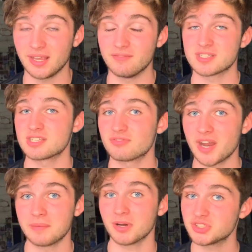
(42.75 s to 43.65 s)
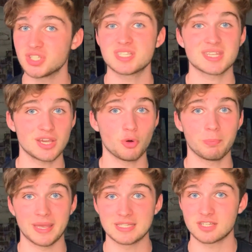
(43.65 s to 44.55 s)
This is very much a
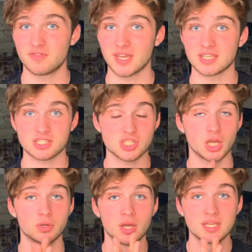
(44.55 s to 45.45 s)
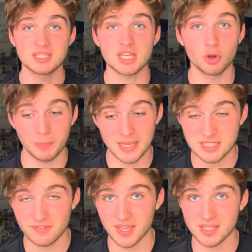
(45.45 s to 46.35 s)
skill-based thing. So skill-based
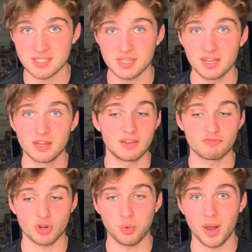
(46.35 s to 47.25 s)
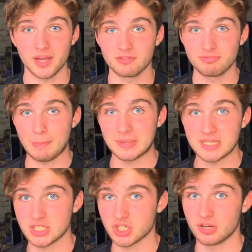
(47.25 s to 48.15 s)
things require
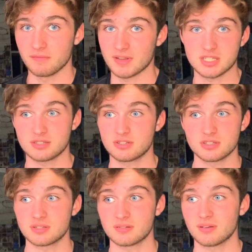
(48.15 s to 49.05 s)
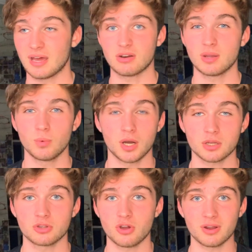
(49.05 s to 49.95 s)
repetition. That's just how they work.
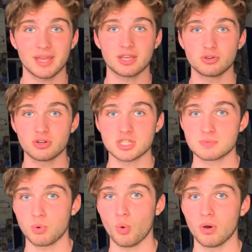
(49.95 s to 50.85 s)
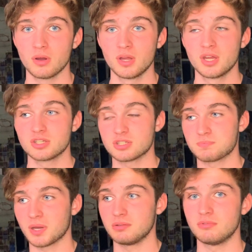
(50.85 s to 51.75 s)
You can't get good at a sport just
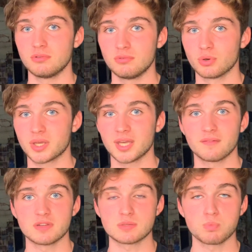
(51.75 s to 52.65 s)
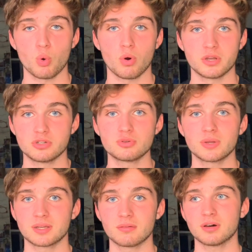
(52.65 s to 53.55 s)
by looking at the sport and
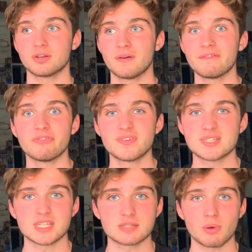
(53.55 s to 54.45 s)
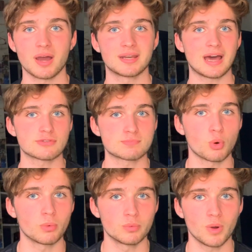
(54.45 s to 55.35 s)
doing, I don't know, the physics behind how sport
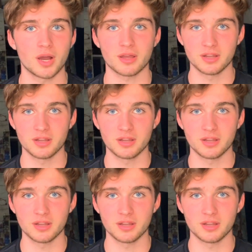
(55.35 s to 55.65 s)
would work.